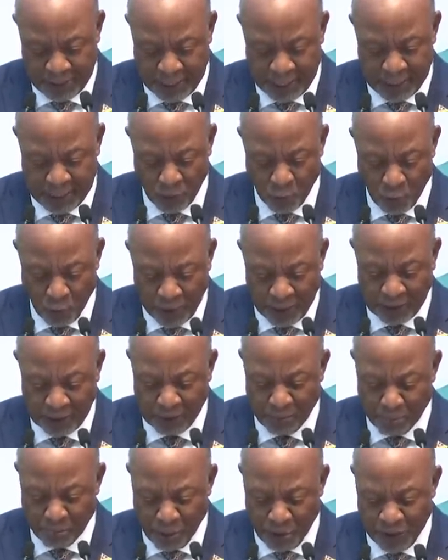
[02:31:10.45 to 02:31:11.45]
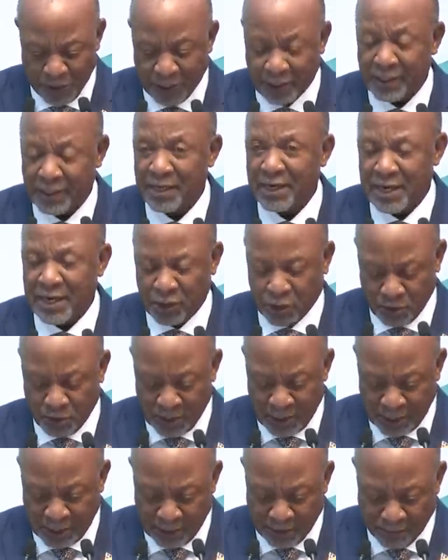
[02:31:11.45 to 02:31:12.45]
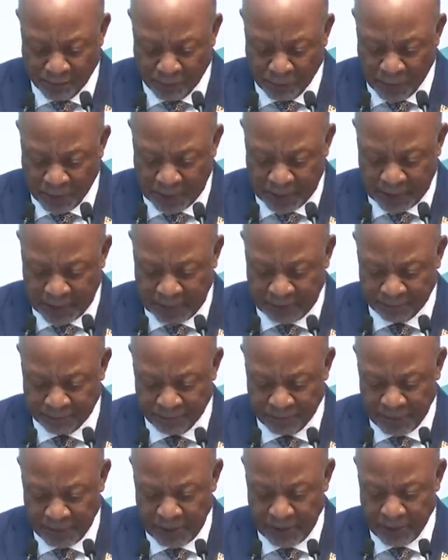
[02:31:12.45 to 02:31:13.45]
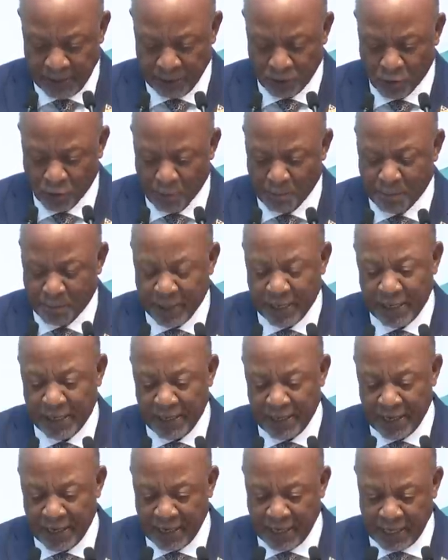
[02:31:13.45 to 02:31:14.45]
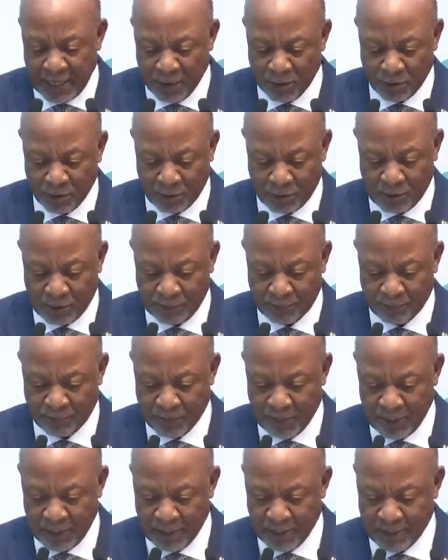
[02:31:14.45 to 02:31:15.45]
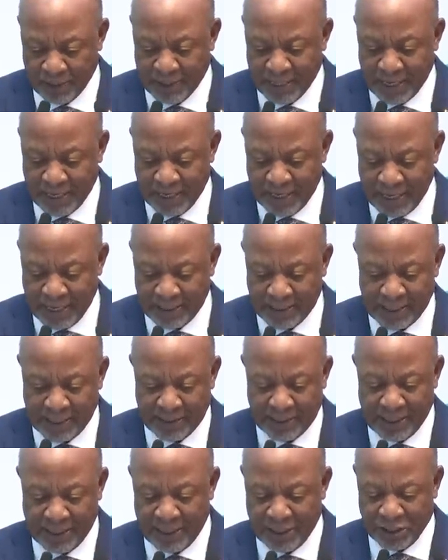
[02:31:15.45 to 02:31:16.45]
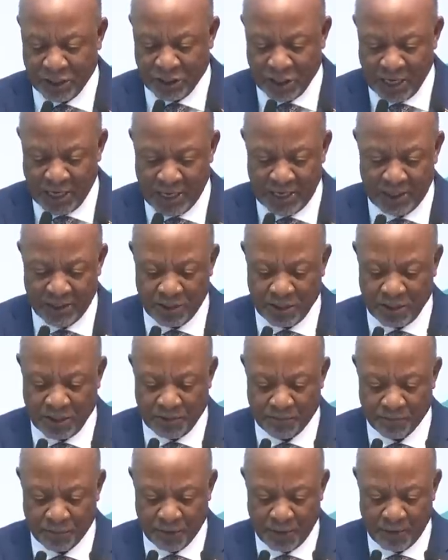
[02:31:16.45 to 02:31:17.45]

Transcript: and wield more international influence to bring around the necessary change